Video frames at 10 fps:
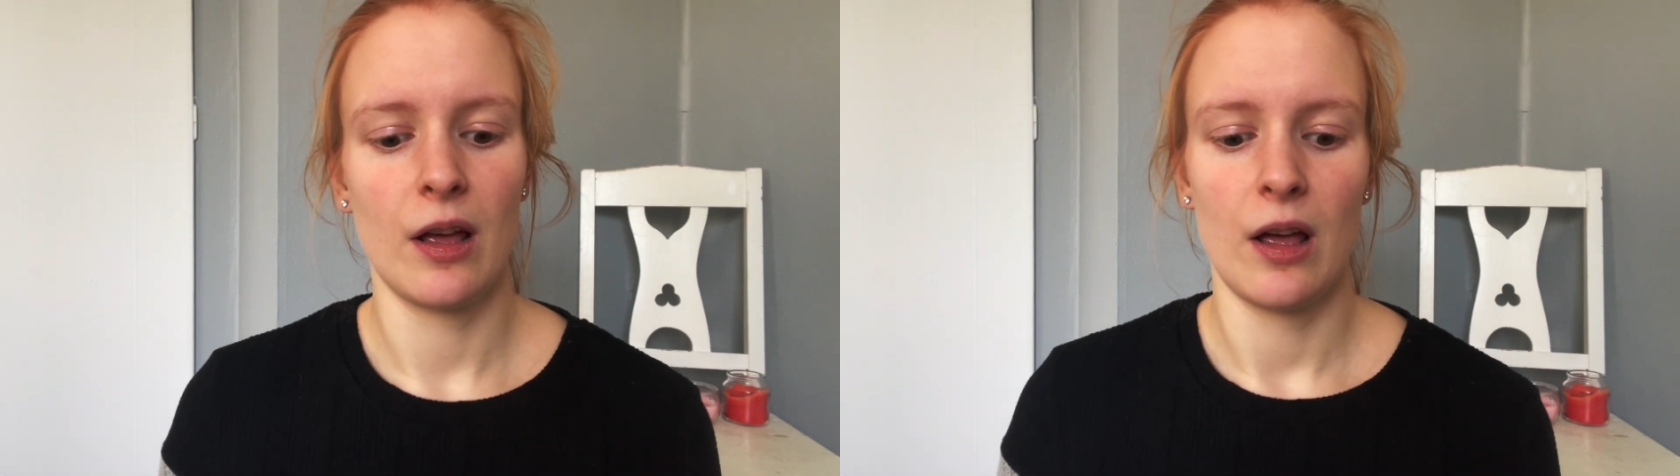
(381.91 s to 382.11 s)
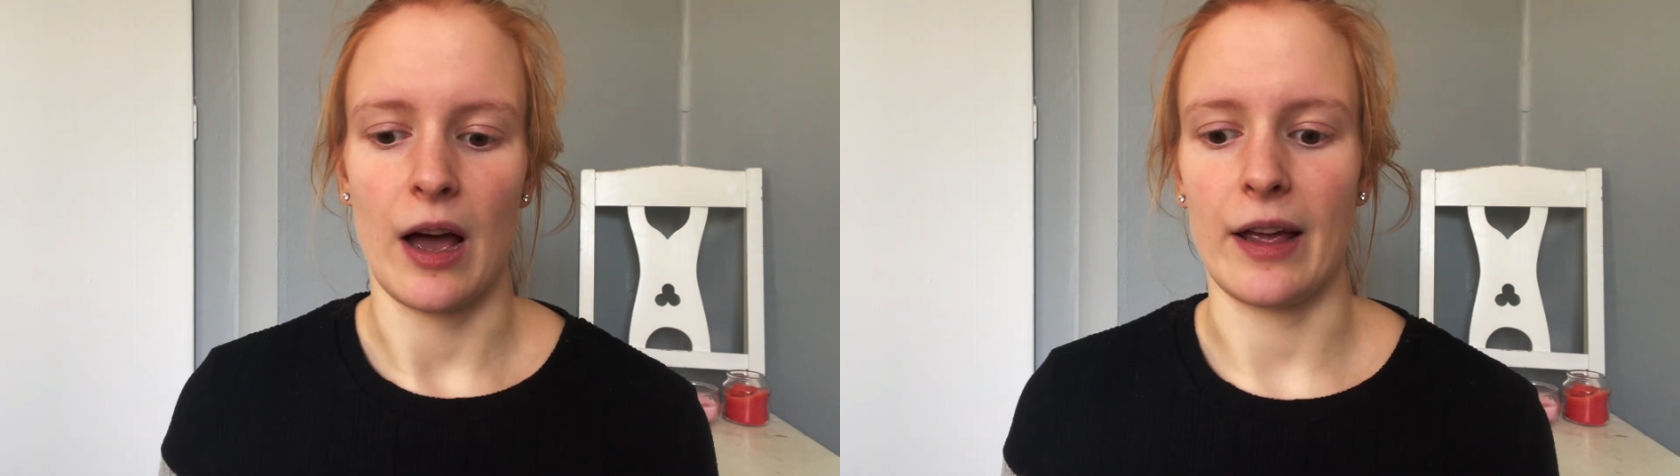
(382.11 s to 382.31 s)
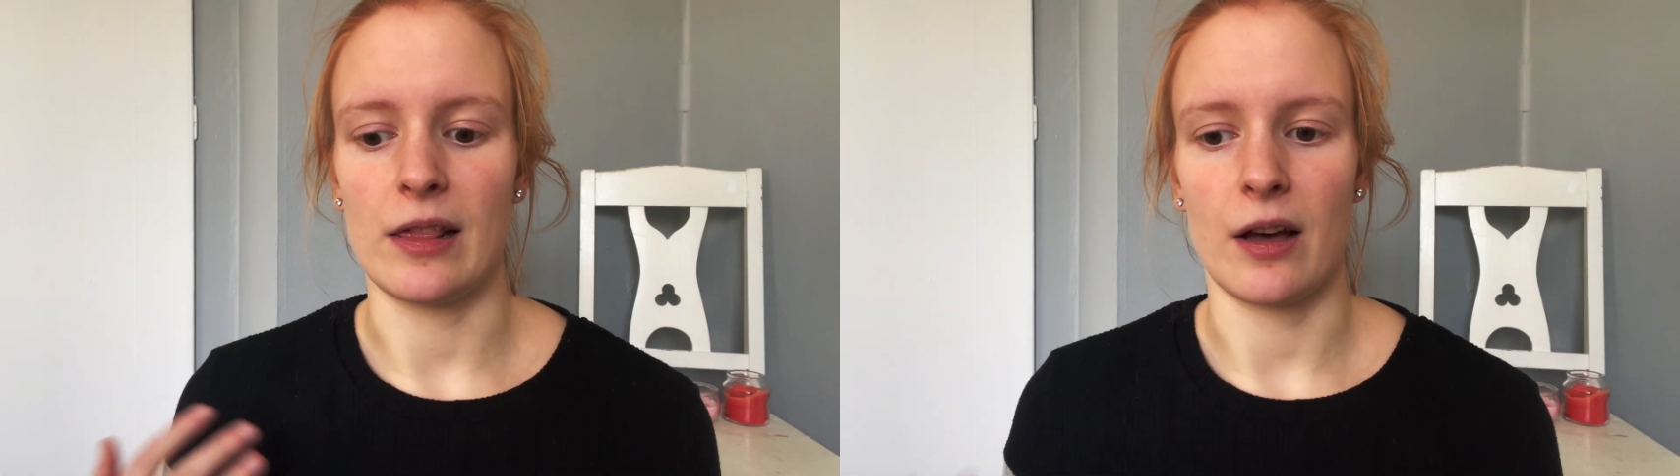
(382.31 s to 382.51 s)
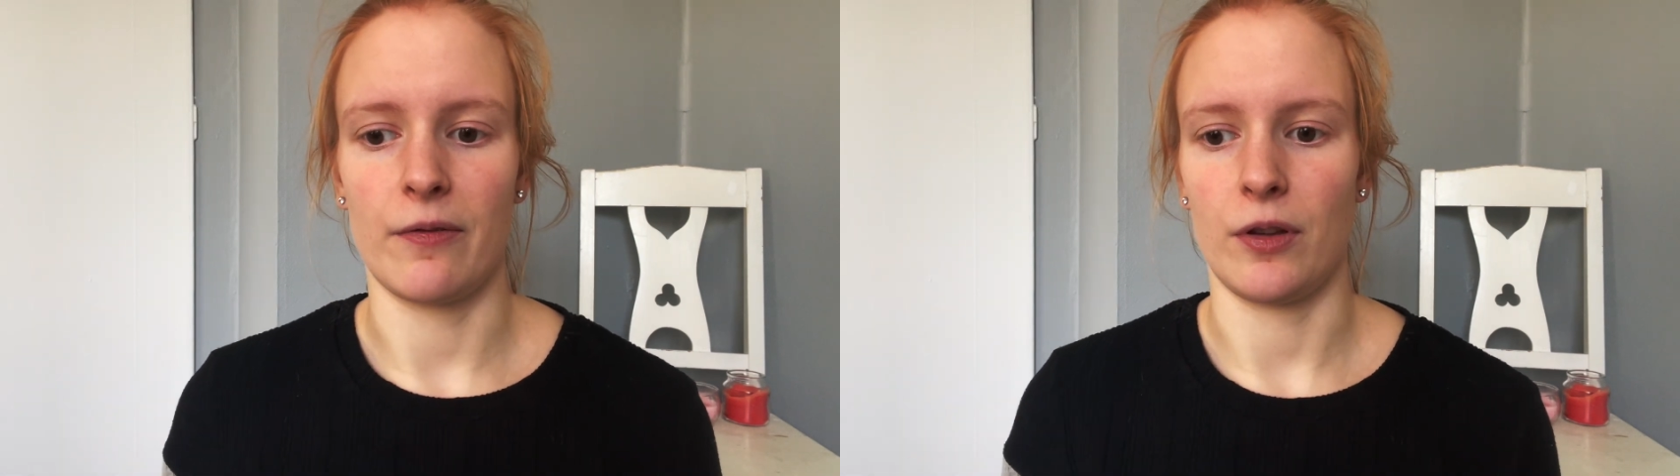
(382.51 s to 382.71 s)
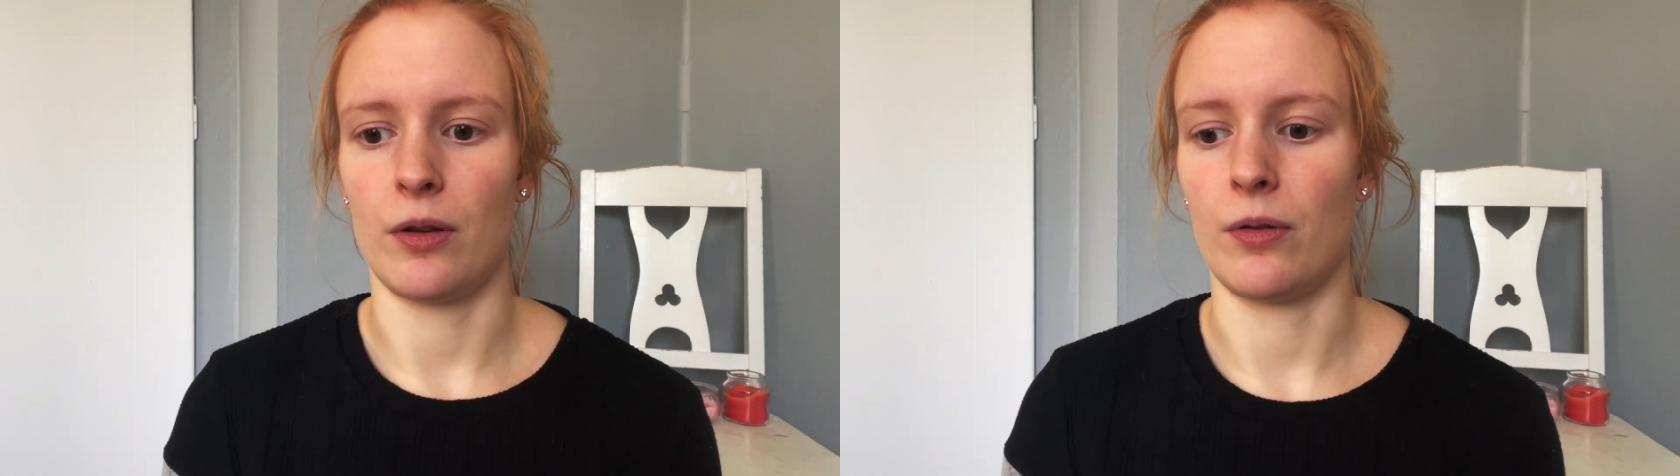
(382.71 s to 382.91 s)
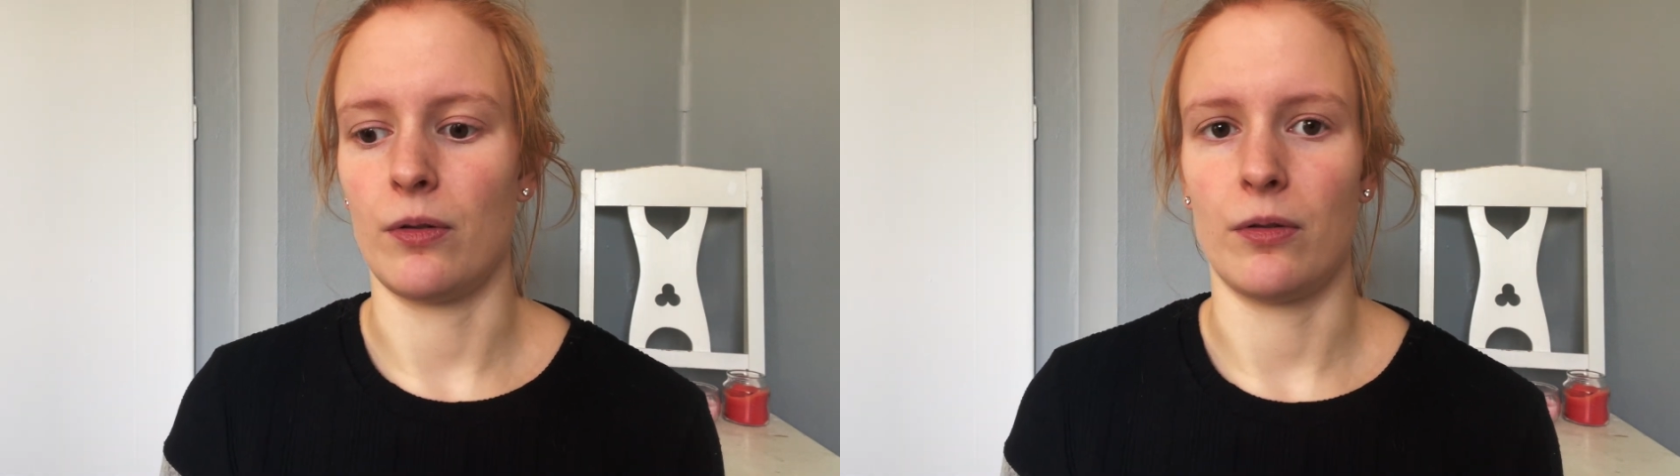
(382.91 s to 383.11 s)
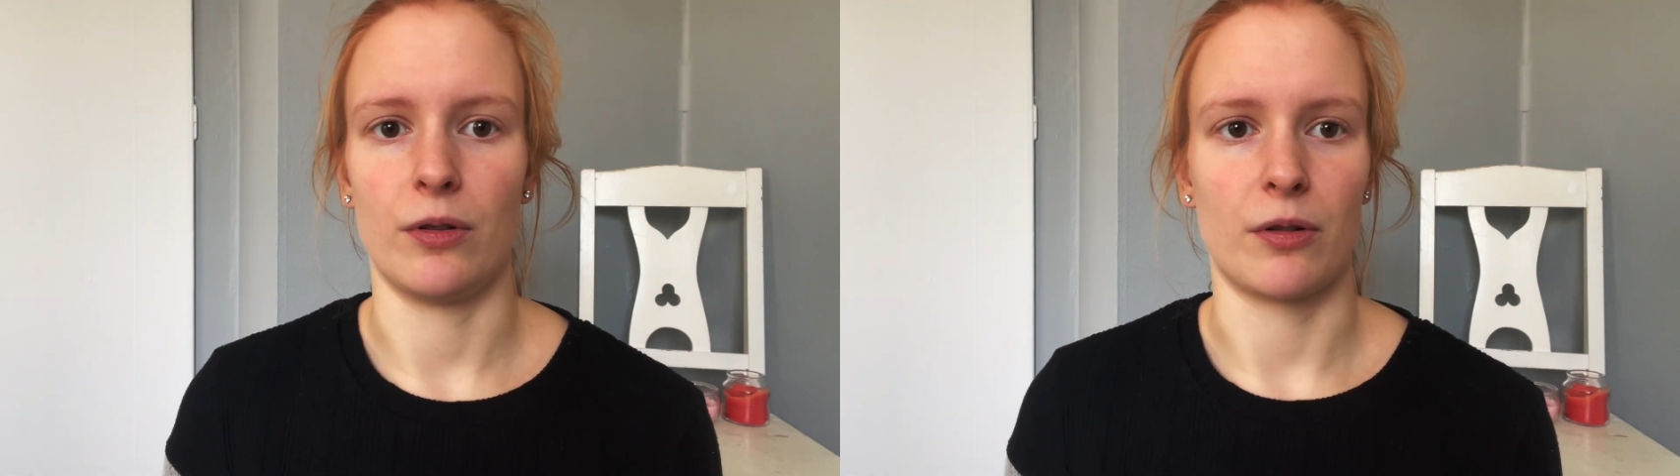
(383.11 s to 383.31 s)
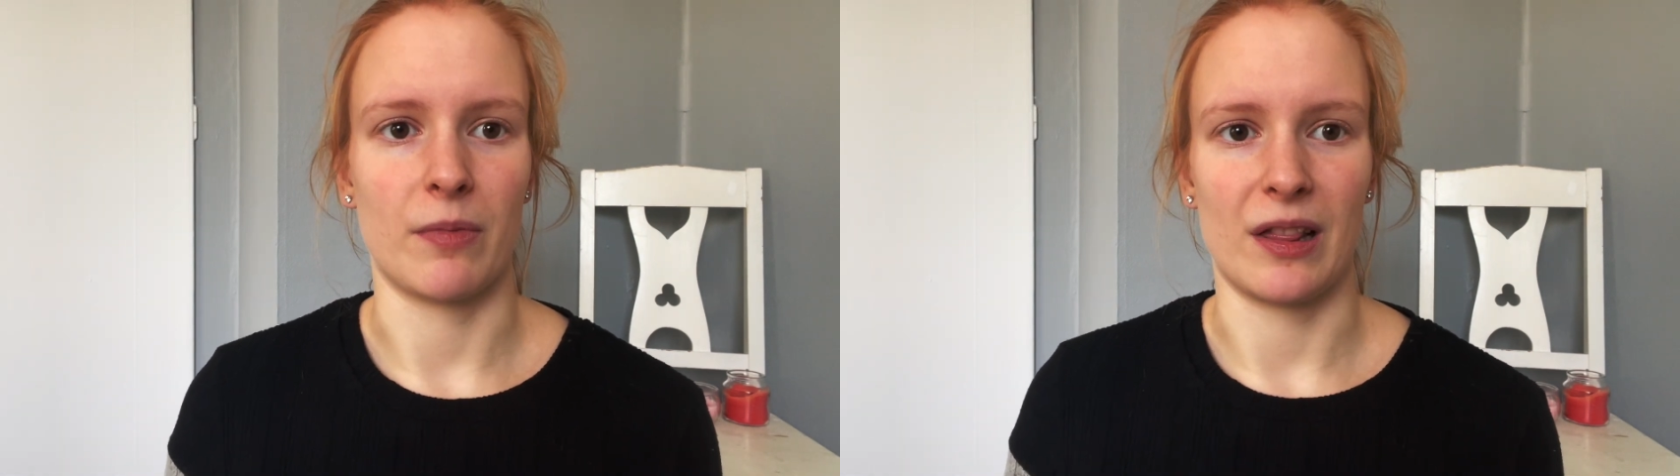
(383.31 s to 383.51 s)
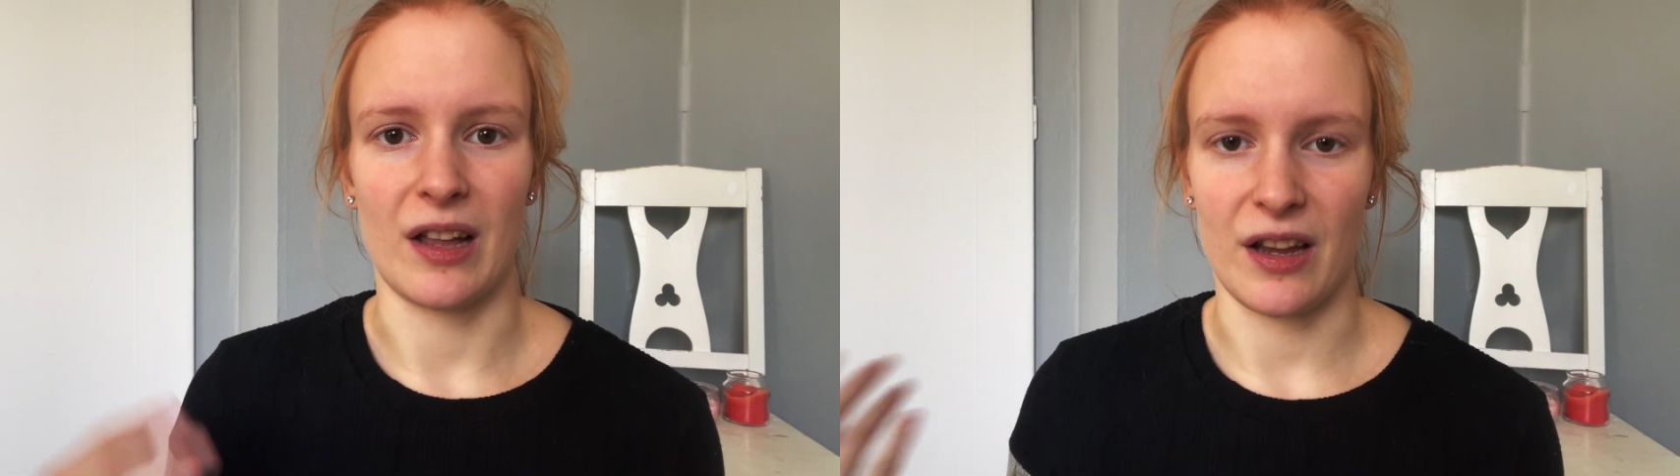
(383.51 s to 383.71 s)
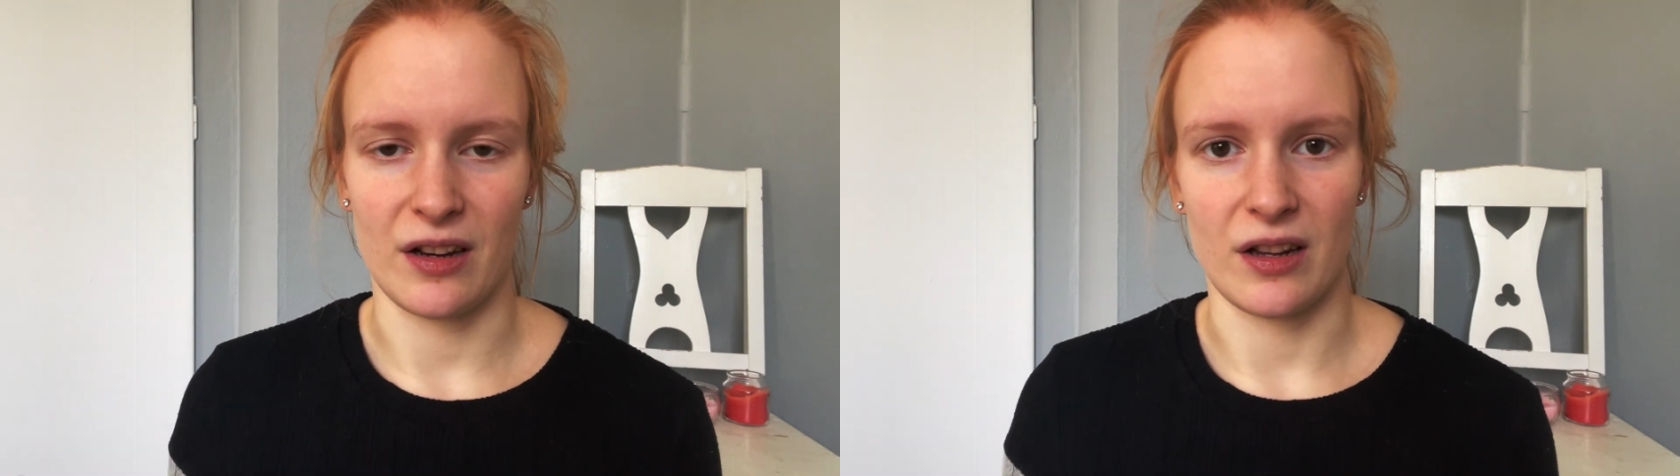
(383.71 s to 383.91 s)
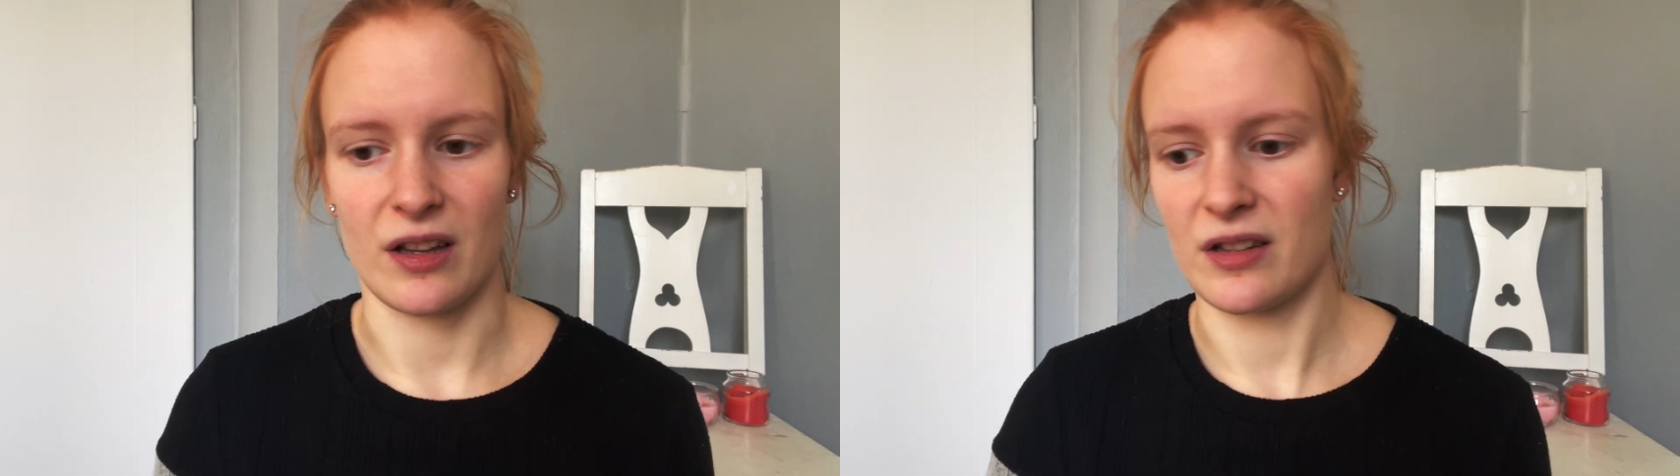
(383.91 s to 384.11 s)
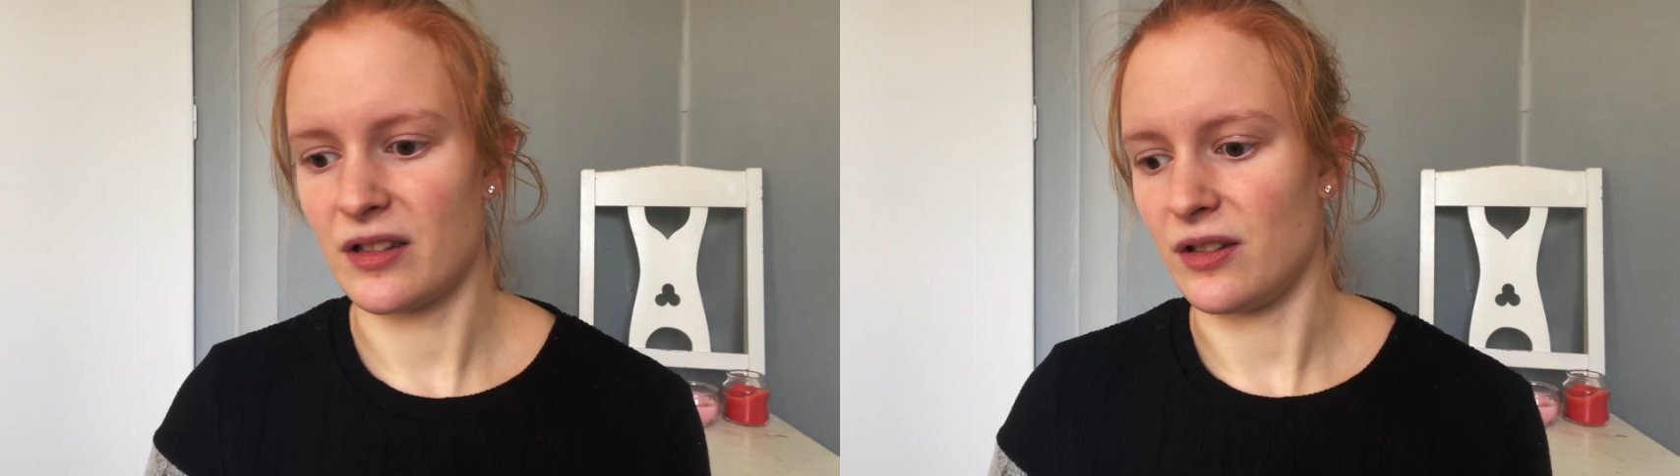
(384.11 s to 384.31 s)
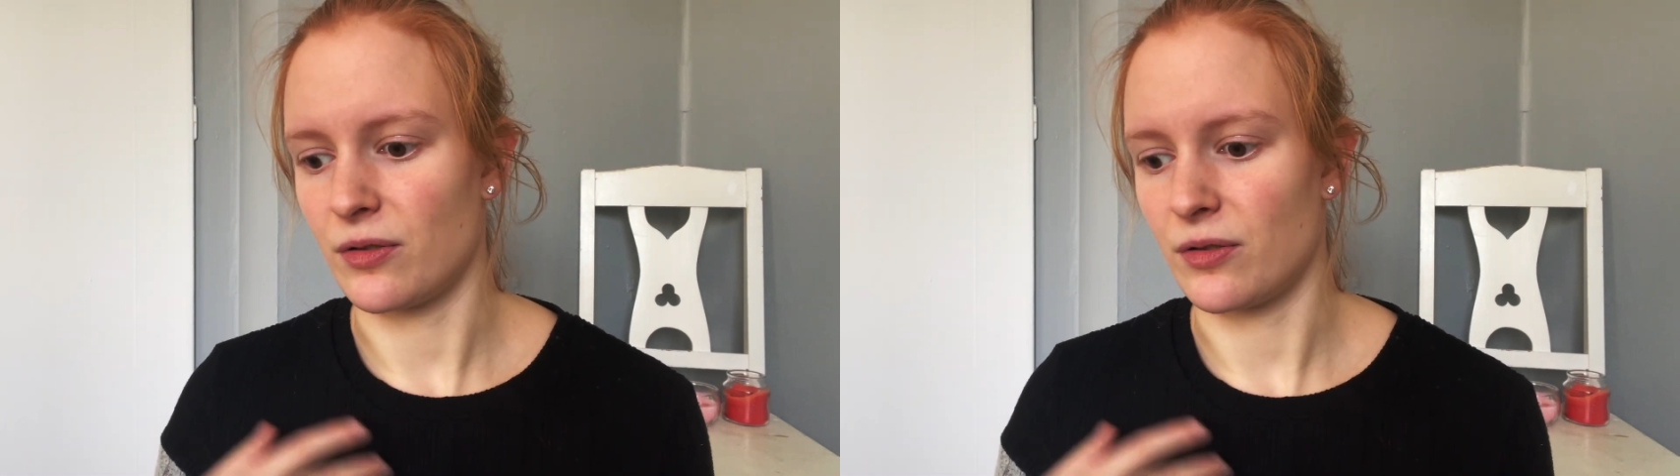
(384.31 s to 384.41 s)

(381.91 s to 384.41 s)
I love you, you're my lioness,